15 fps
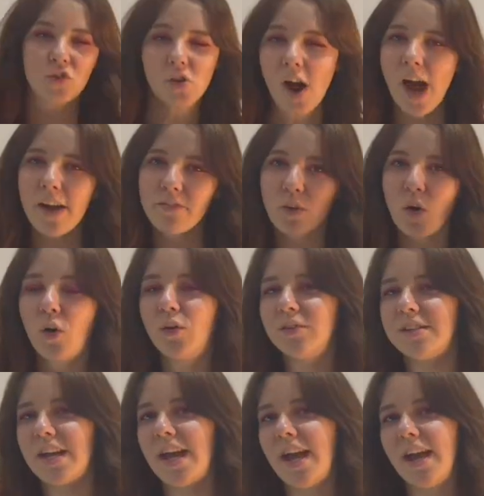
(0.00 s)
drive the whole
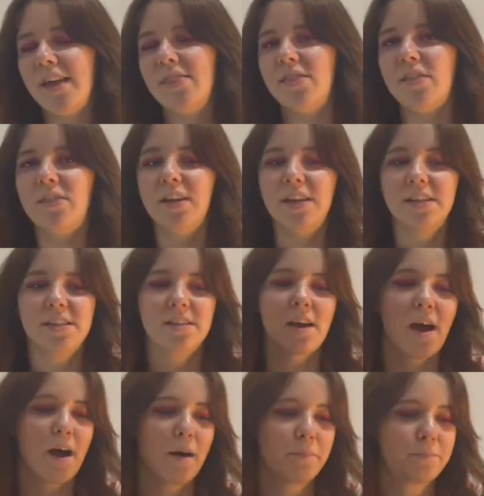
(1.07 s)
day and then they
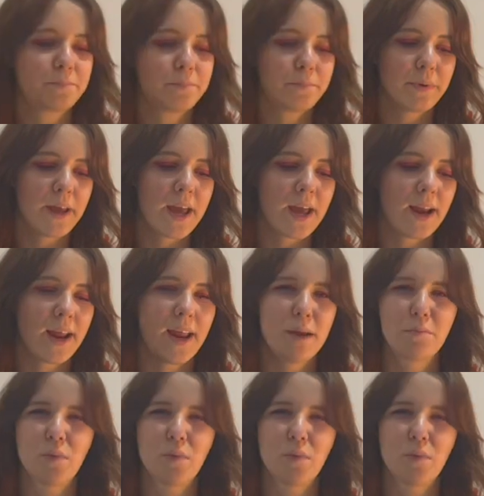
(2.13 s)
stop at a